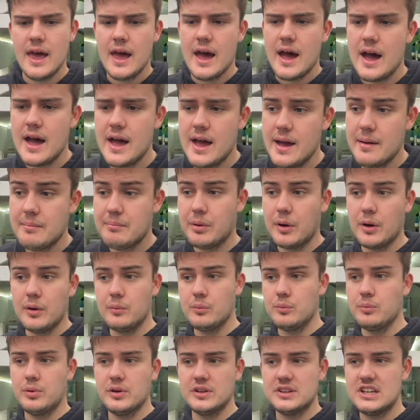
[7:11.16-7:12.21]

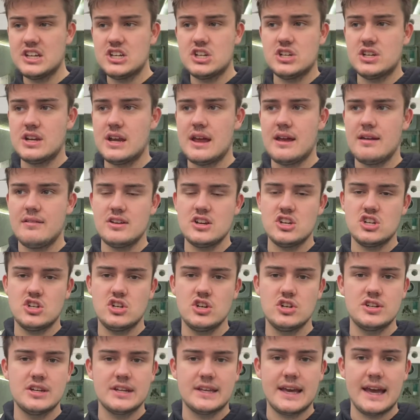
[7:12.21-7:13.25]
but this year it's
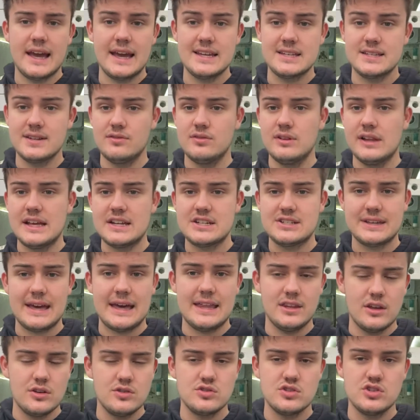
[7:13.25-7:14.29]
just a case of let's
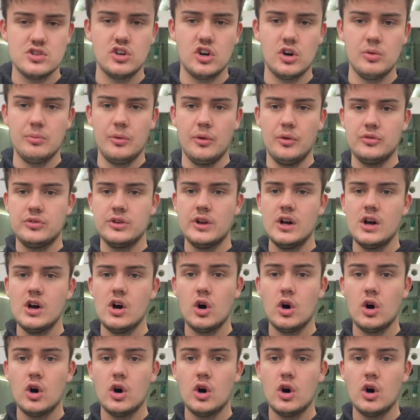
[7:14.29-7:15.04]
get those normals